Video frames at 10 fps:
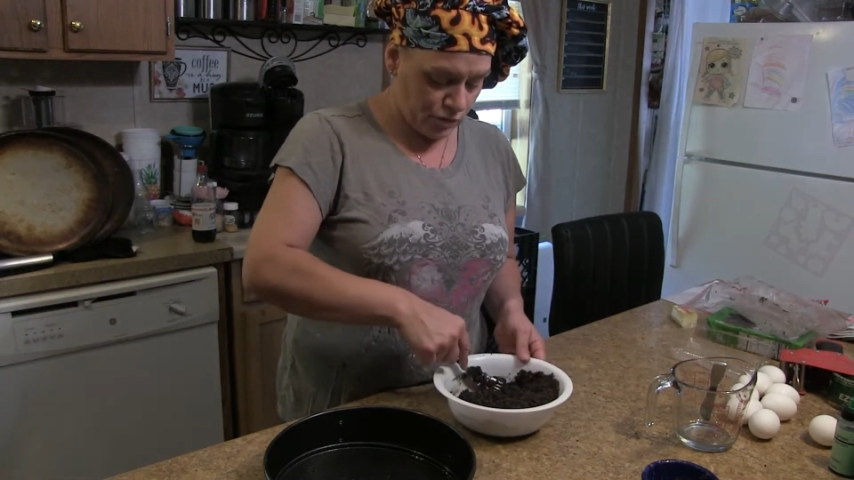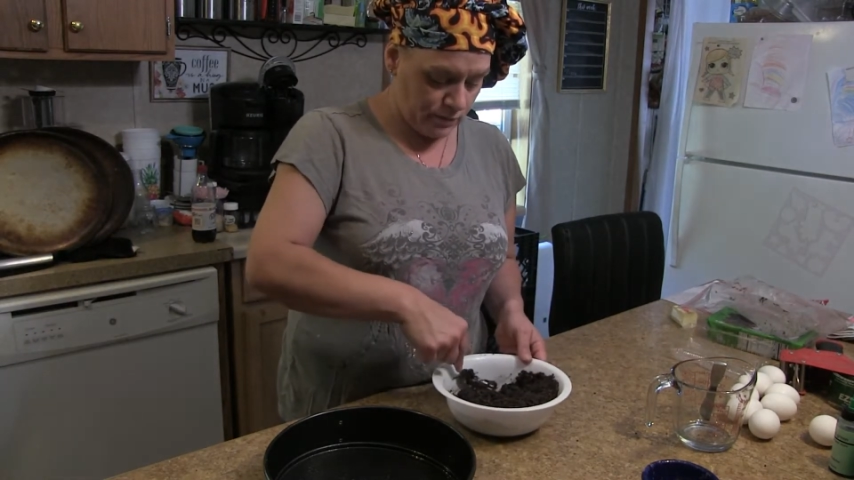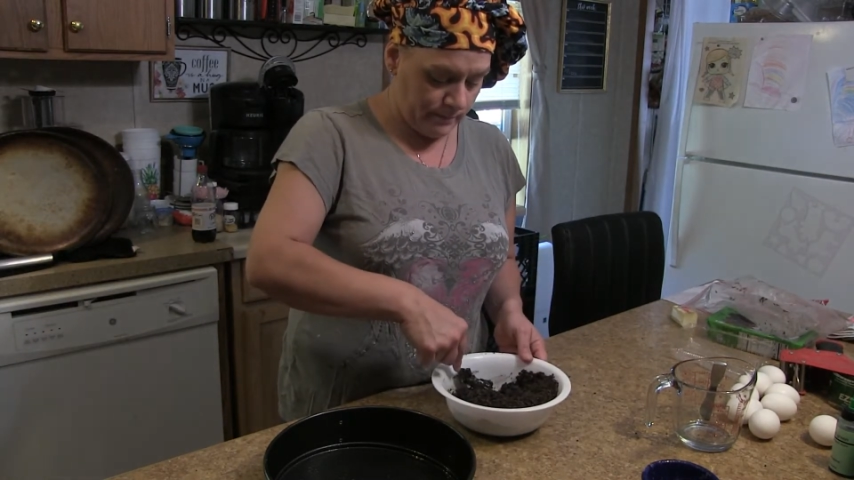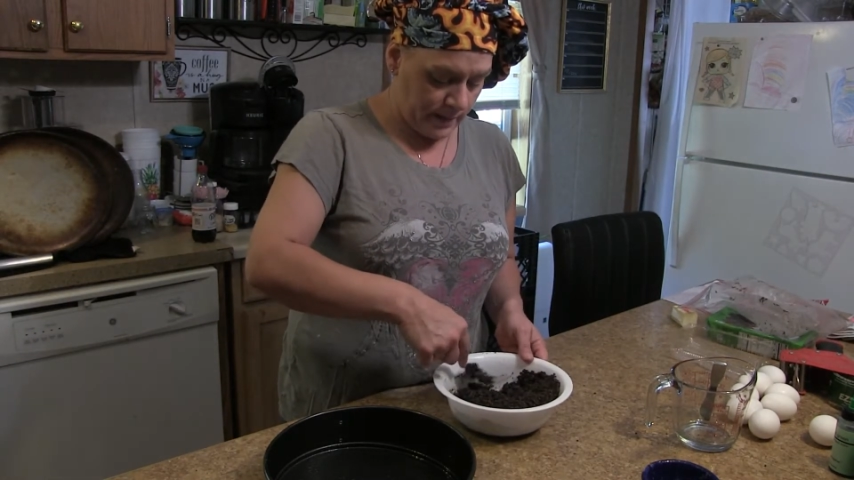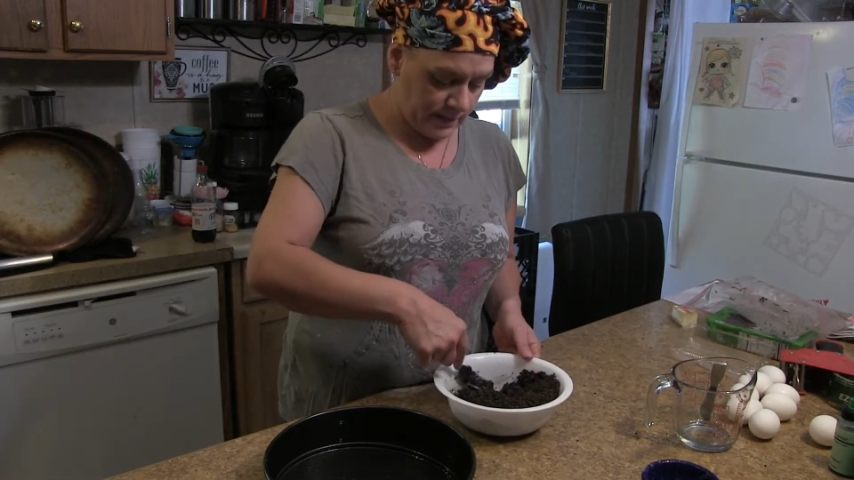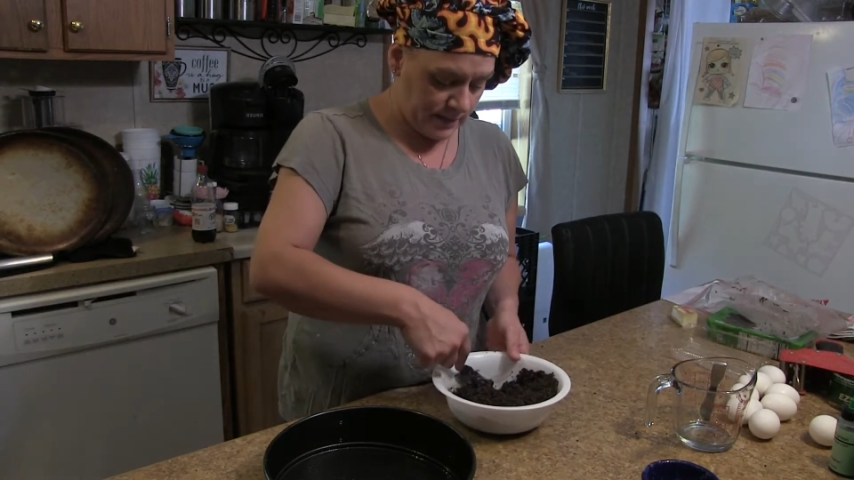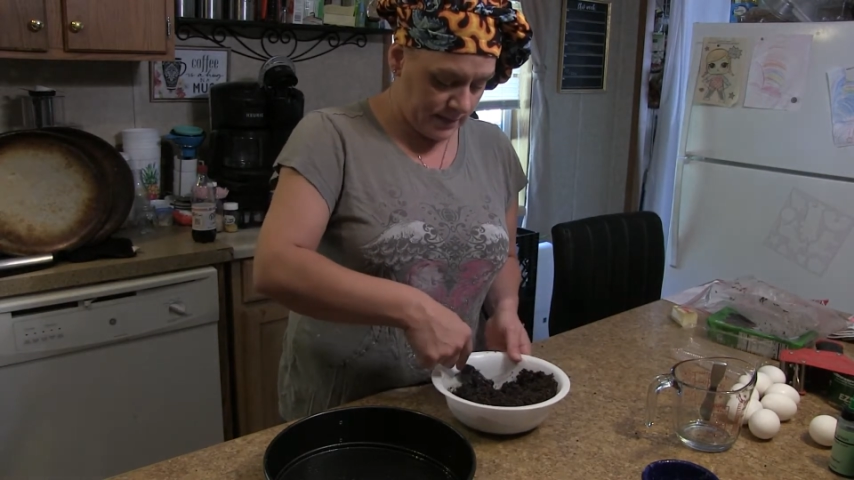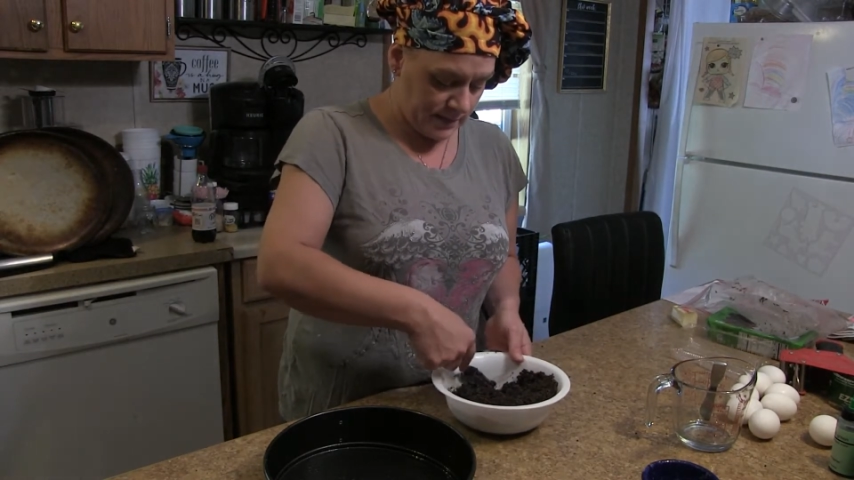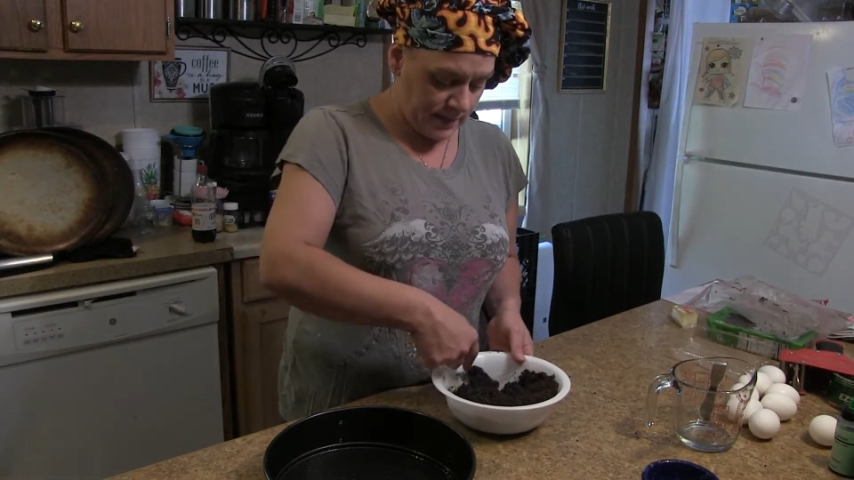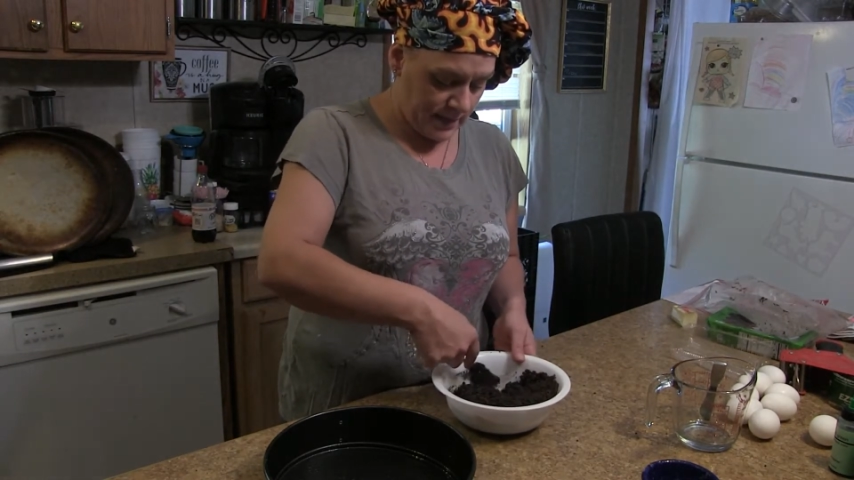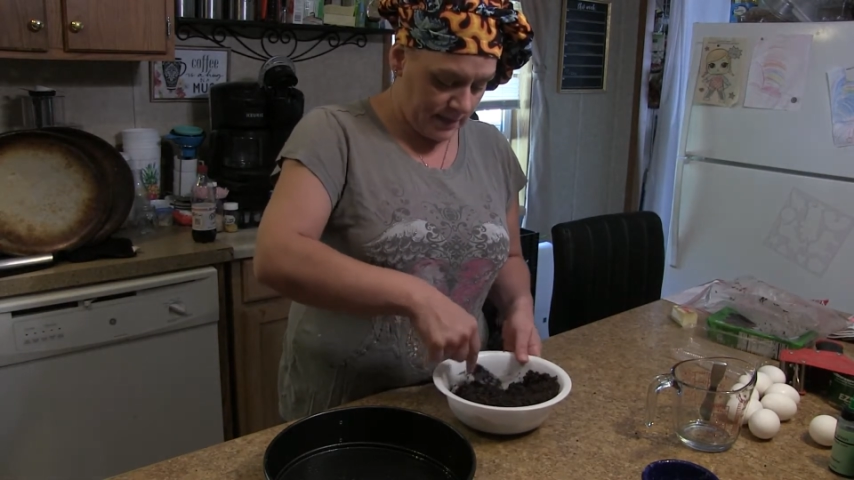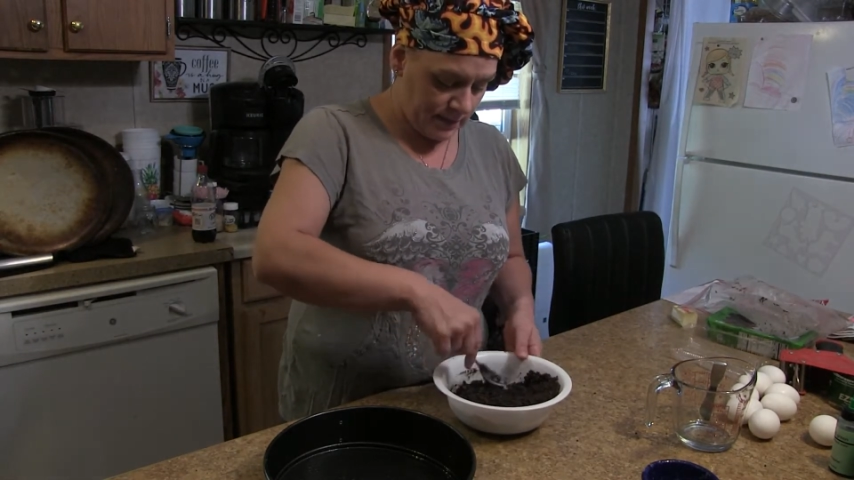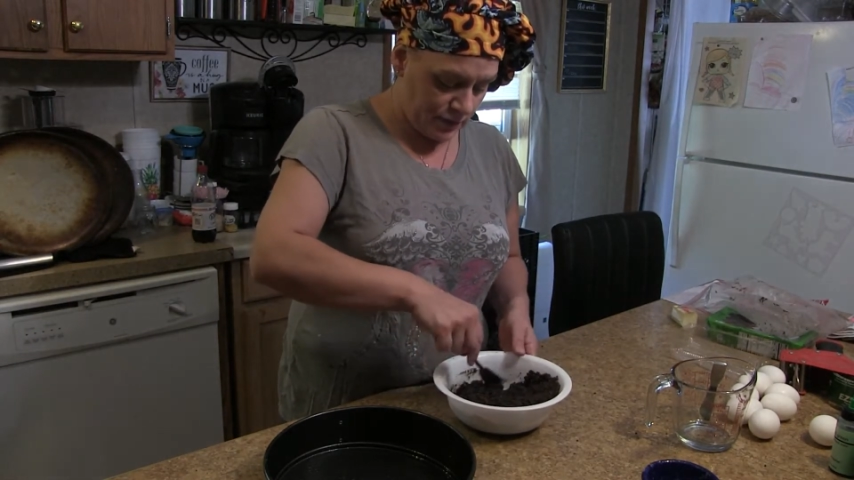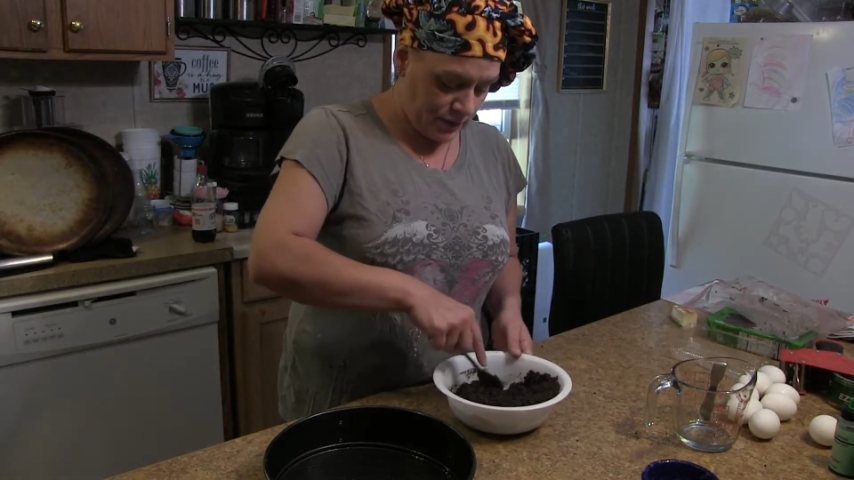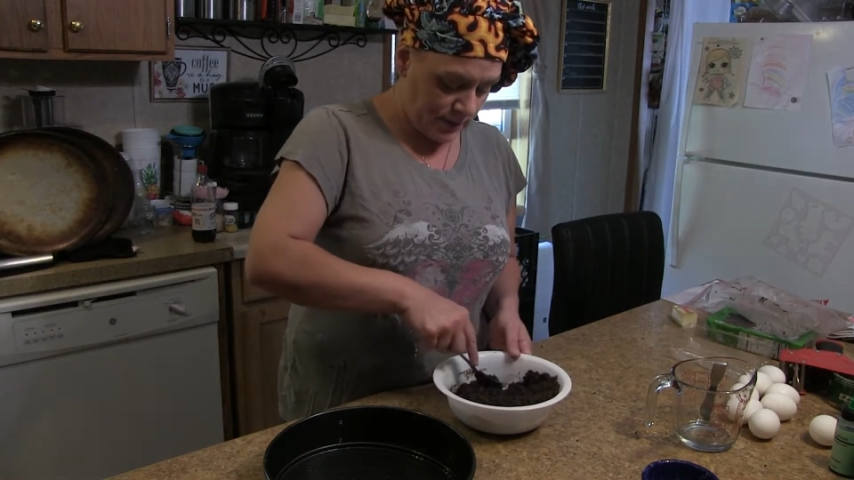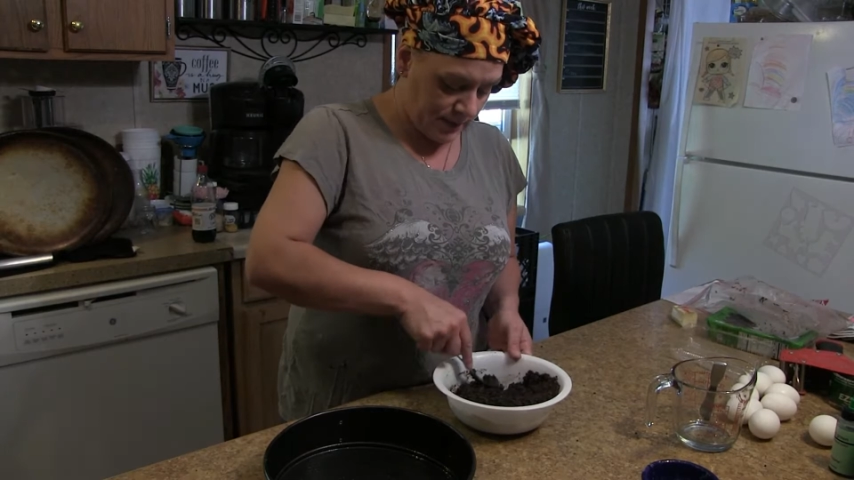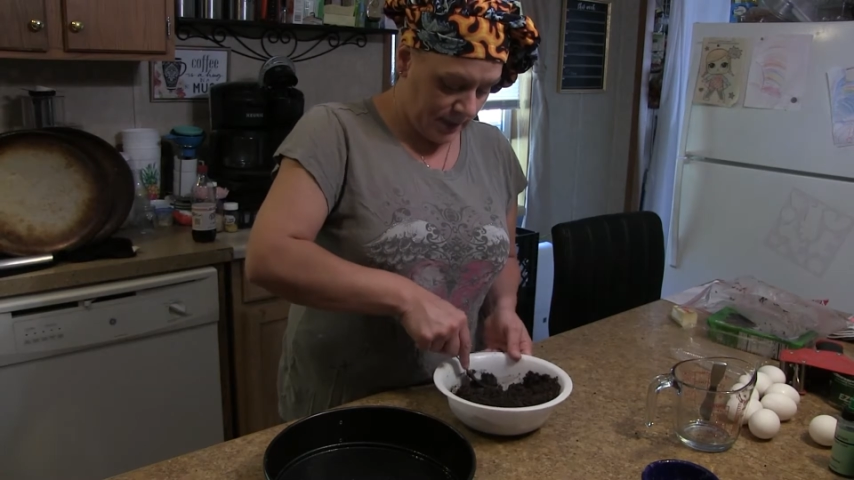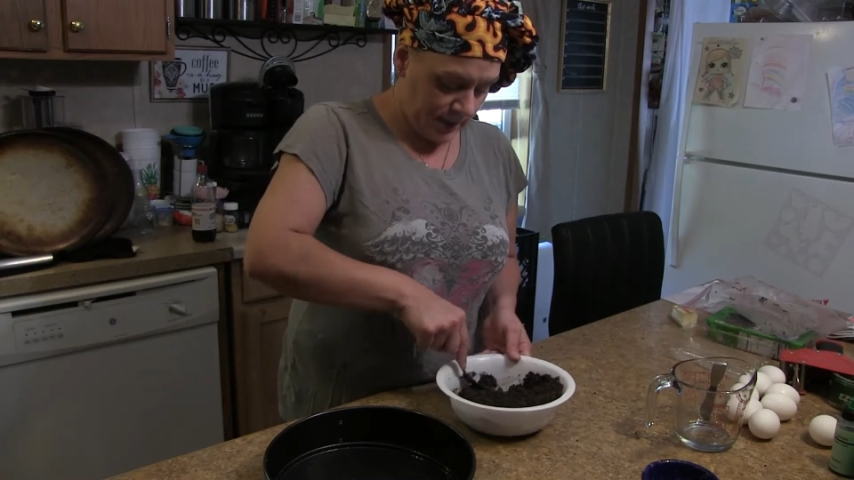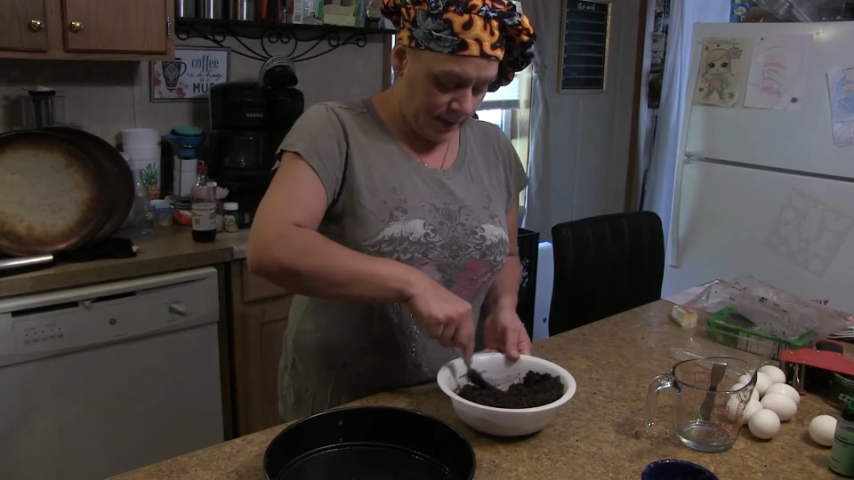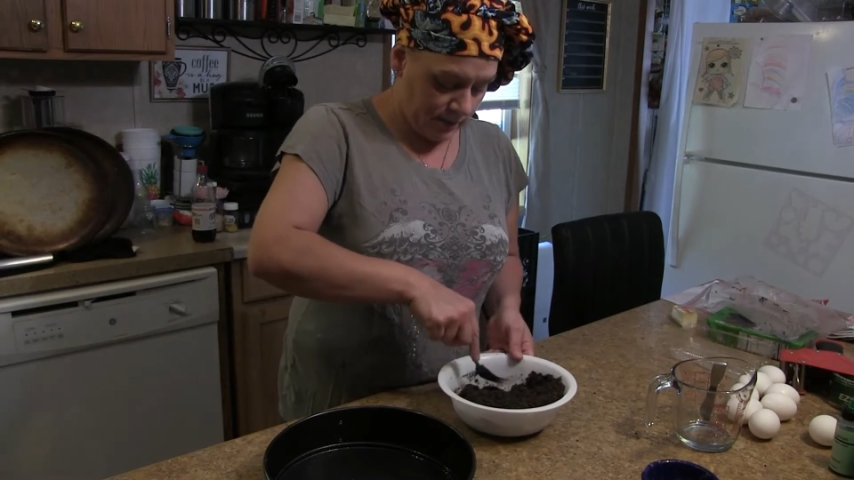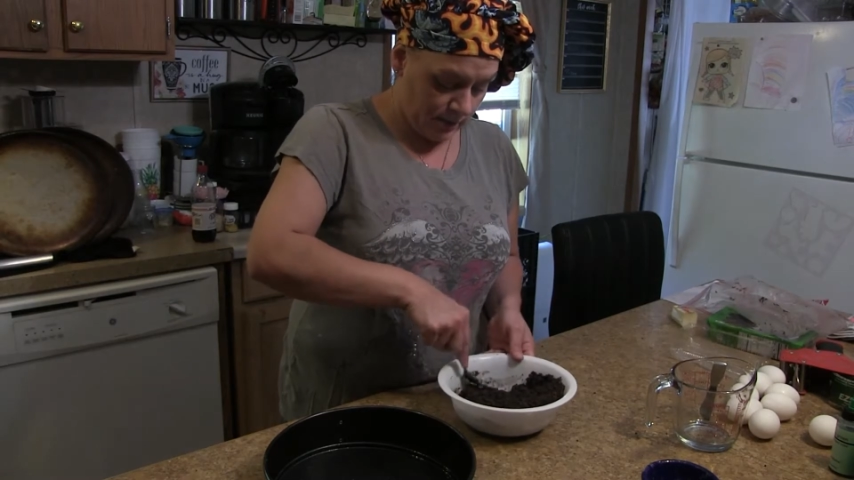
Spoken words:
tremendously, and the cheesecake